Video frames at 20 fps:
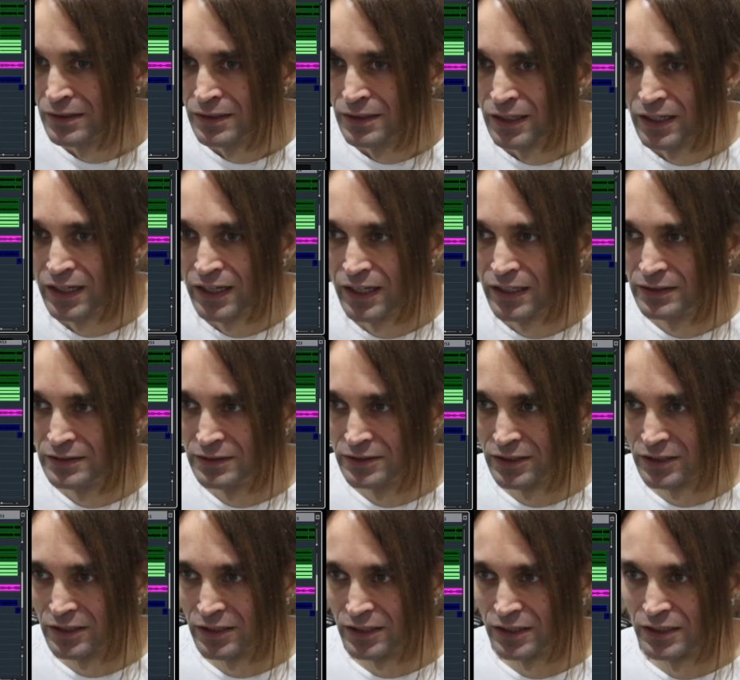And
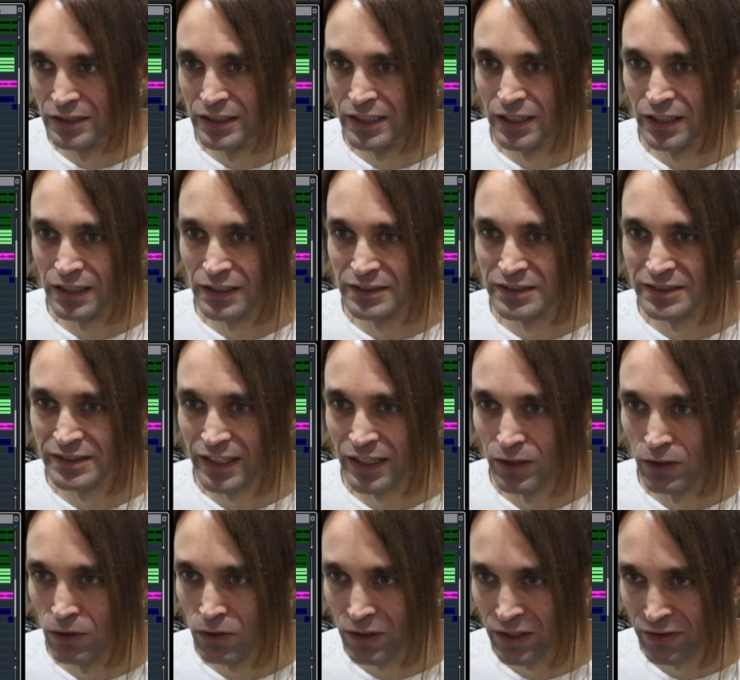yeah, let's take a
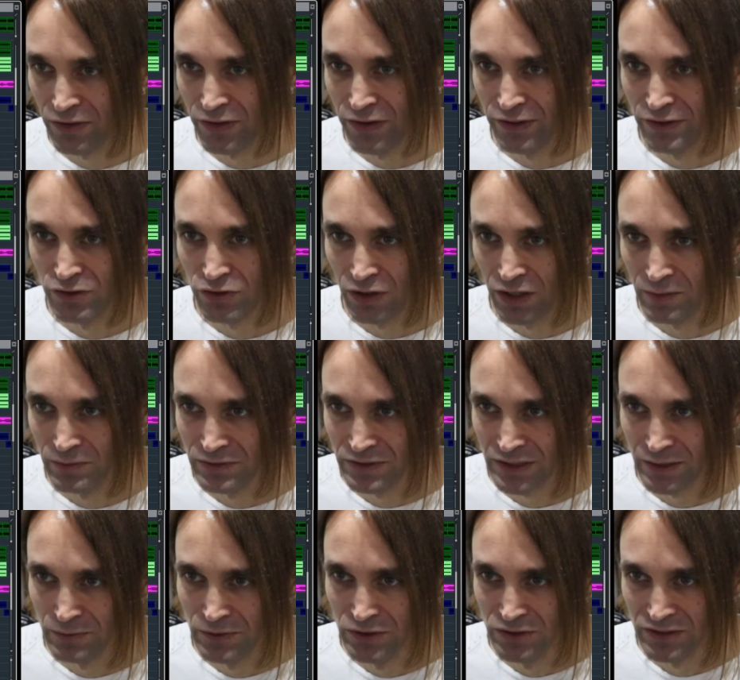look at the drums.
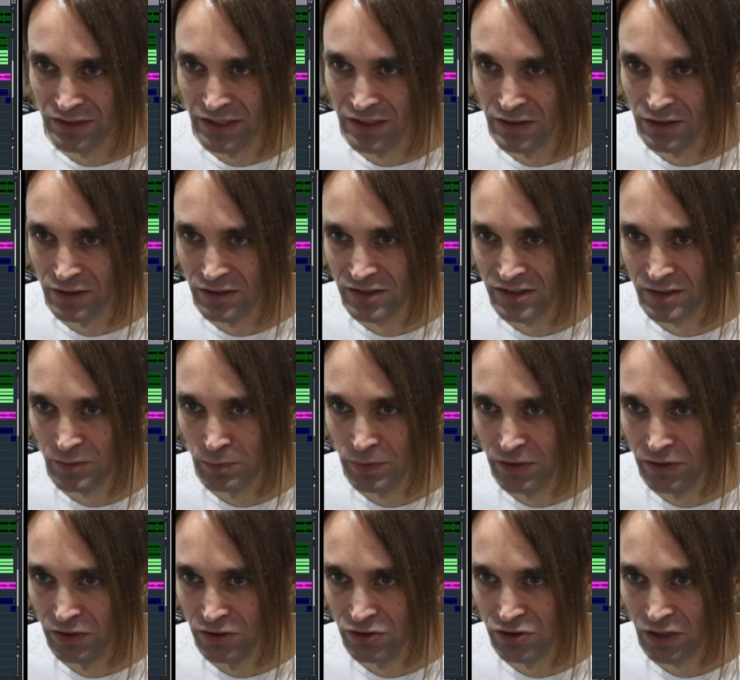I'm using here this
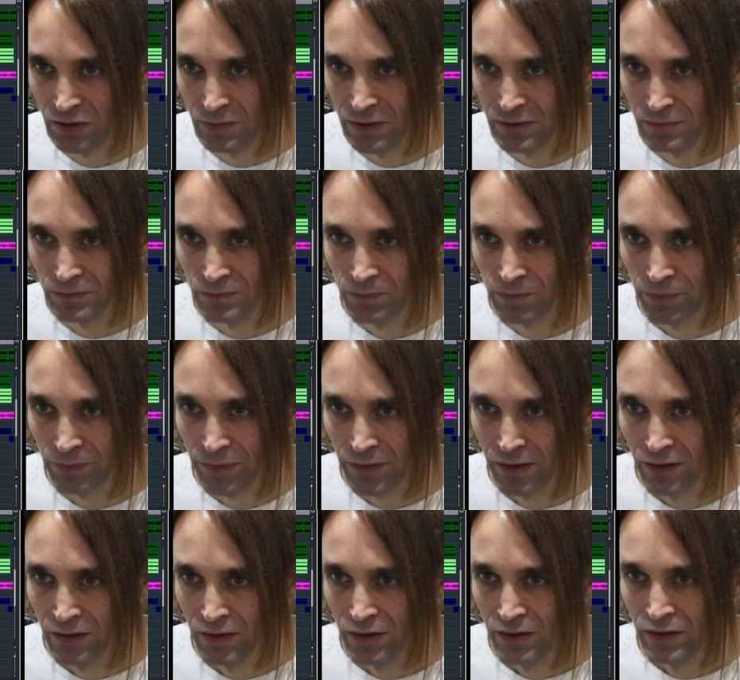Superior drummer,
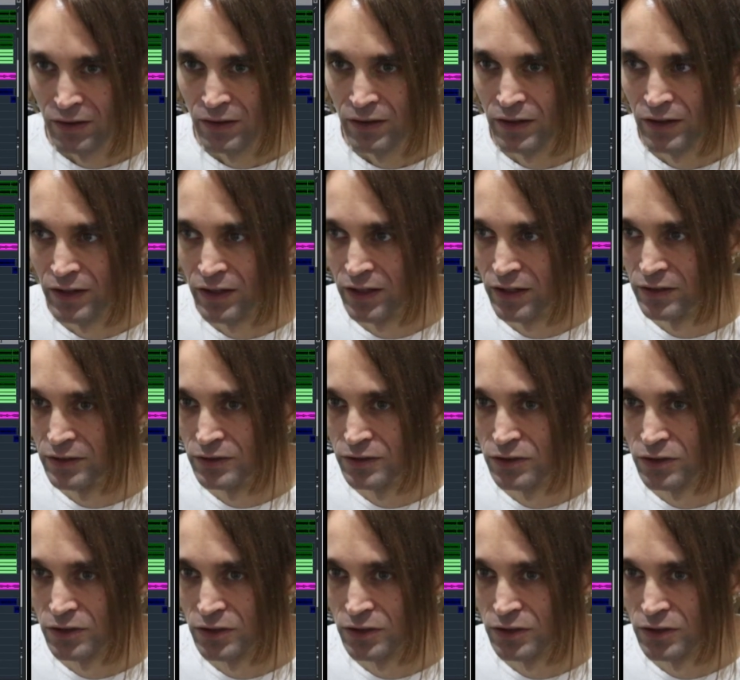and